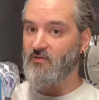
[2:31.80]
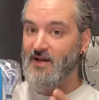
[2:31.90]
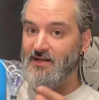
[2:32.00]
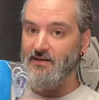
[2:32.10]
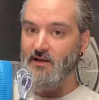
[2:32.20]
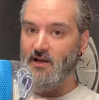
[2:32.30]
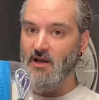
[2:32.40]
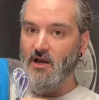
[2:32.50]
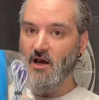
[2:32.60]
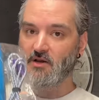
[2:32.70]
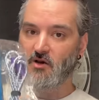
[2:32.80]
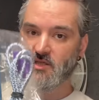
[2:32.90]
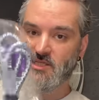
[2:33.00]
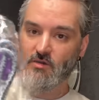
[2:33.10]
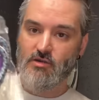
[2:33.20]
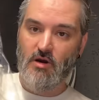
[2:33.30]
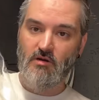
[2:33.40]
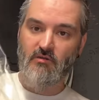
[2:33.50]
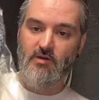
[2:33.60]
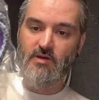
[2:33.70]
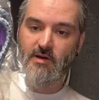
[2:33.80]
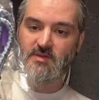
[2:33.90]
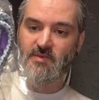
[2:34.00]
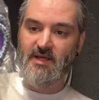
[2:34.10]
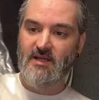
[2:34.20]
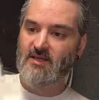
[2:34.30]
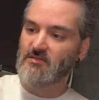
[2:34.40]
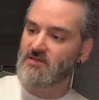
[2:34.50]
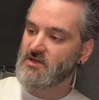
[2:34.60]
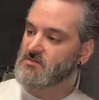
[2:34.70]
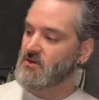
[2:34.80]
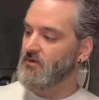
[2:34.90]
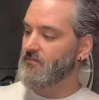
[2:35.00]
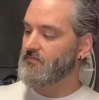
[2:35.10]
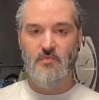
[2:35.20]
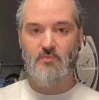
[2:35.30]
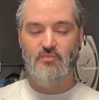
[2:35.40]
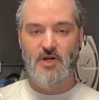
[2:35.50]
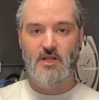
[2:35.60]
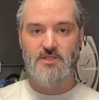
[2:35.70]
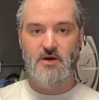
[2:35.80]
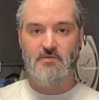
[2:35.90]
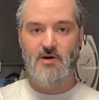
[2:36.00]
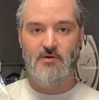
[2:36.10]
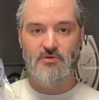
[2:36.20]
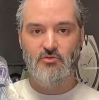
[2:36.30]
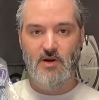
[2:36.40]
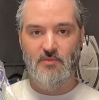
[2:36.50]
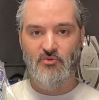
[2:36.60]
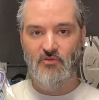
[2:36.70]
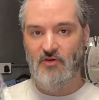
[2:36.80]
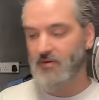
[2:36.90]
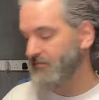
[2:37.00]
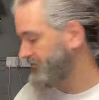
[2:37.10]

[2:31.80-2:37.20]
I've added a nice little colourful USB lead with it as well. Brilliant turnaround, great profit.